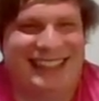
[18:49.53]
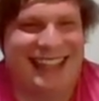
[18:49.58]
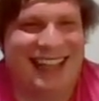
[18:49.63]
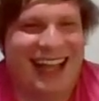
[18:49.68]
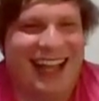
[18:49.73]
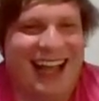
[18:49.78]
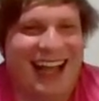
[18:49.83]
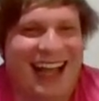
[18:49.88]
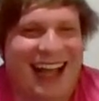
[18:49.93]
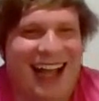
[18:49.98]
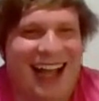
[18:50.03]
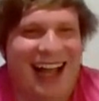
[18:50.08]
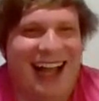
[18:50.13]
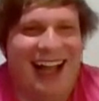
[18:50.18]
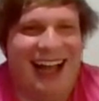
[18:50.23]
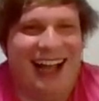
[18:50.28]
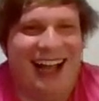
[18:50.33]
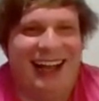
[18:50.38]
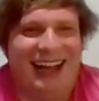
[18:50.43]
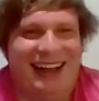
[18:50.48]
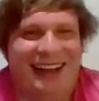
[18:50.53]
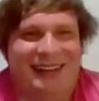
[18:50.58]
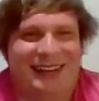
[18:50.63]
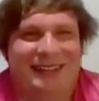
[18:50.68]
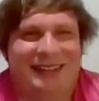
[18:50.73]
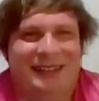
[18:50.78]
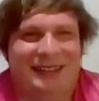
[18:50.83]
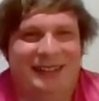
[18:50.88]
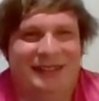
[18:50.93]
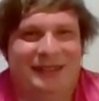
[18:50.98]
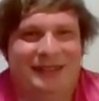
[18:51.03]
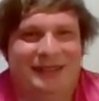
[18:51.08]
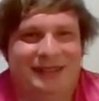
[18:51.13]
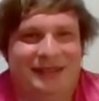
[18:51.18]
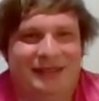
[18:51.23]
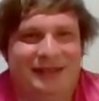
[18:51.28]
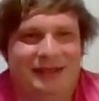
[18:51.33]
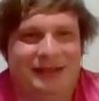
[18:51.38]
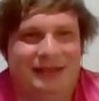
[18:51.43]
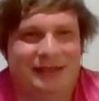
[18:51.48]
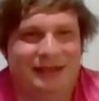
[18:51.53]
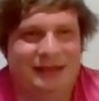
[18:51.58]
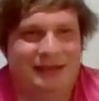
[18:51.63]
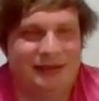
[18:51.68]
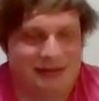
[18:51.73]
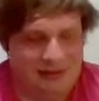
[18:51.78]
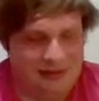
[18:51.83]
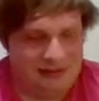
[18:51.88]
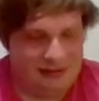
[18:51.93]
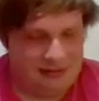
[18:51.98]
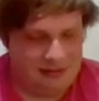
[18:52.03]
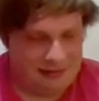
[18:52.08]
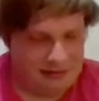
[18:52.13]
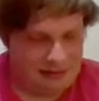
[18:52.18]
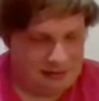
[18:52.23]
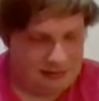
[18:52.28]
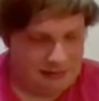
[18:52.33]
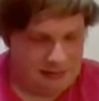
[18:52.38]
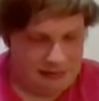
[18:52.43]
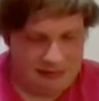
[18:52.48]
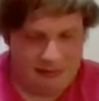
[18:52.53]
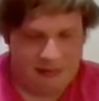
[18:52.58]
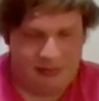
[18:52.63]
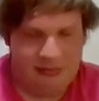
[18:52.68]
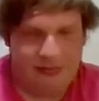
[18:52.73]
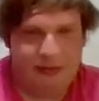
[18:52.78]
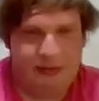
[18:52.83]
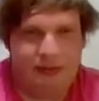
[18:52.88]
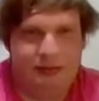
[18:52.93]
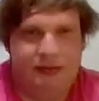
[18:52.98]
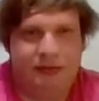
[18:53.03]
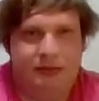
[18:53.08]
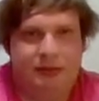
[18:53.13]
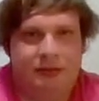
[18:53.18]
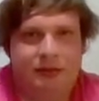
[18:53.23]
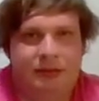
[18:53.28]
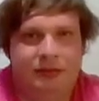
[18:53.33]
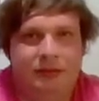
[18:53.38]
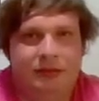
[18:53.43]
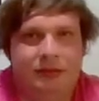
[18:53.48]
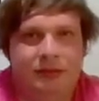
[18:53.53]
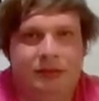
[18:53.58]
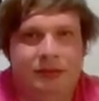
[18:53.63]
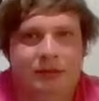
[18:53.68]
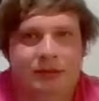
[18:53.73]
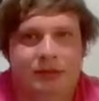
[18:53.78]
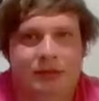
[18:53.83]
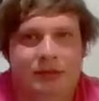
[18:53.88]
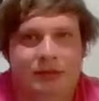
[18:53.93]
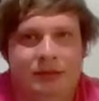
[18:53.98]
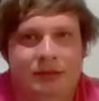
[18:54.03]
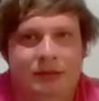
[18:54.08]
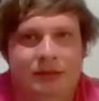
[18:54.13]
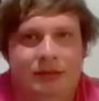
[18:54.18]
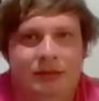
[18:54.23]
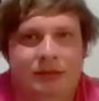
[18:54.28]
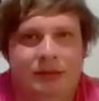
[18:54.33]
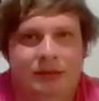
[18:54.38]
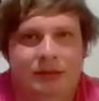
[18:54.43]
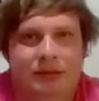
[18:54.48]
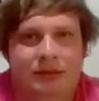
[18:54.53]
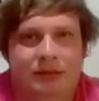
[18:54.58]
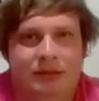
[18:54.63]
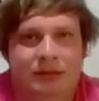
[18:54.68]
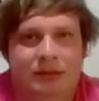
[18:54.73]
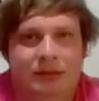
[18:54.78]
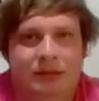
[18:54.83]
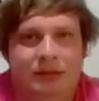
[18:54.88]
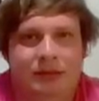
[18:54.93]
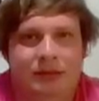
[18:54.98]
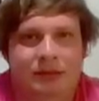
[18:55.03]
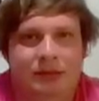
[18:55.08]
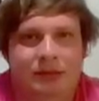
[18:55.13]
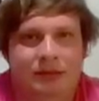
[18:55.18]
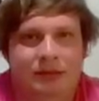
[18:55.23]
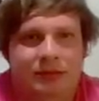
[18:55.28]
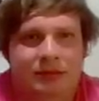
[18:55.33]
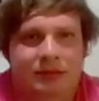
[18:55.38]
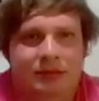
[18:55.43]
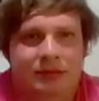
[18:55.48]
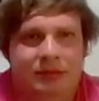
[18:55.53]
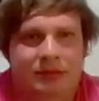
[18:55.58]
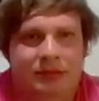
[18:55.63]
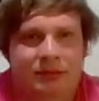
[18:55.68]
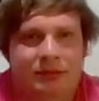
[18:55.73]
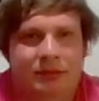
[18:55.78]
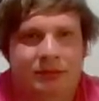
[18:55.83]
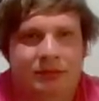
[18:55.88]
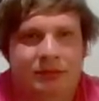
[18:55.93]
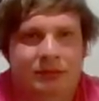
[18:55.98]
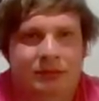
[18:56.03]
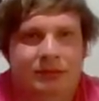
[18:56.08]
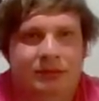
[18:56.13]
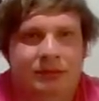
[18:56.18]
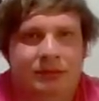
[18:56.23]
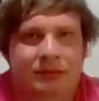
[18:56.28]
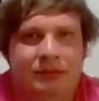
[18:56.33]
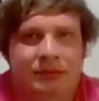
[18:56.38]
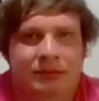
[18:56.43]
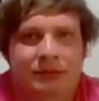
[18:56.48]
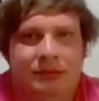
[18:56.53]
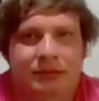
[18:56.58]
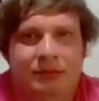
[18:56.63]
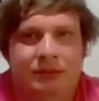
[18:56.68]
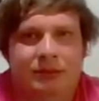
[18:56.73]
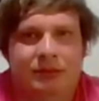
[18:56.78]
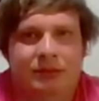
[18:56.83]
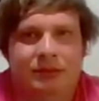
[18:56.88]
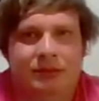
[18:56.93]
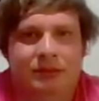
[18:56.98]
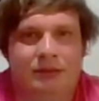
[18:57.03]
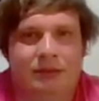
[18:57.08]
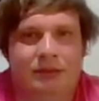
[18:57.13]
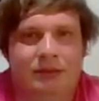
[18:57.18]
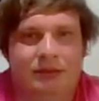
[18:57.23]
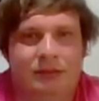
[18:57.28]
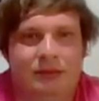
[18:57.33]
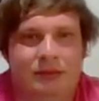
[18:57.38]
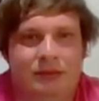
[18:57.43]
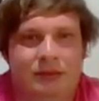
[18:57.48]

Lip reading: No words are spoken by the person on screen.